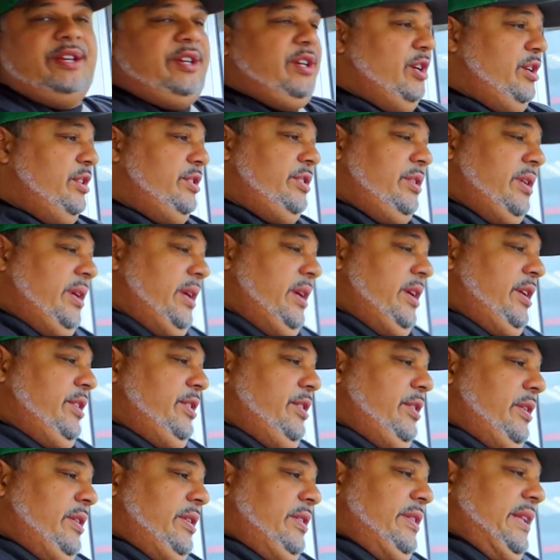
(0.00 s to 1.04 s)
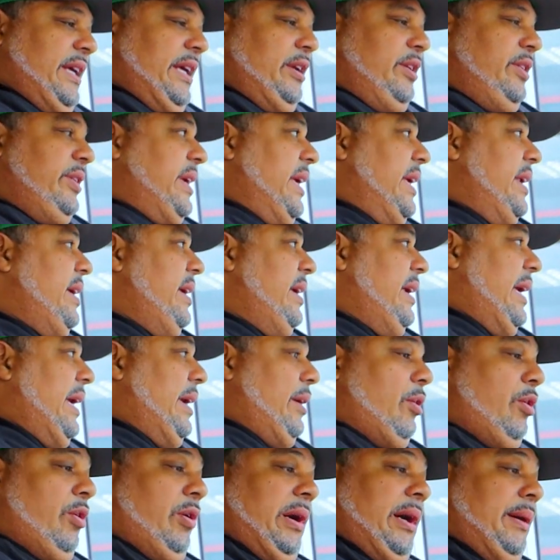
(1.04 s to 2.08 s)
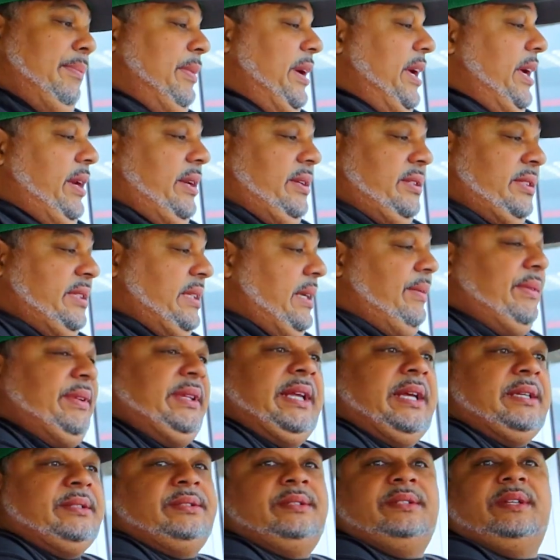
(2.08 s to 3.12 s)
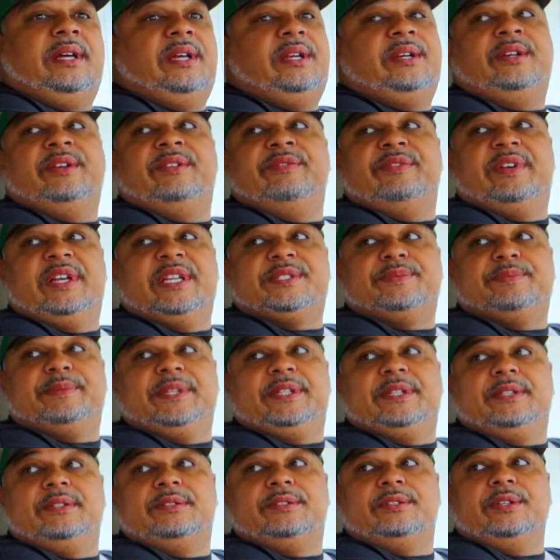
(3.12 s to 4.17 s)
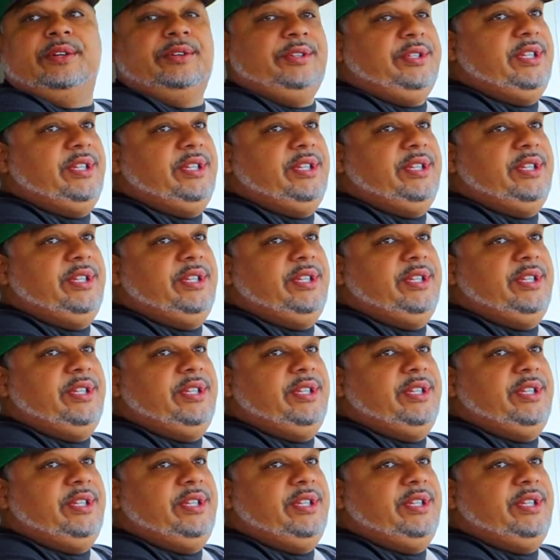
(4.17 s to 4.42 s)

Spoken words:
Because they look at it like, oh, I made a $7,000 investment, so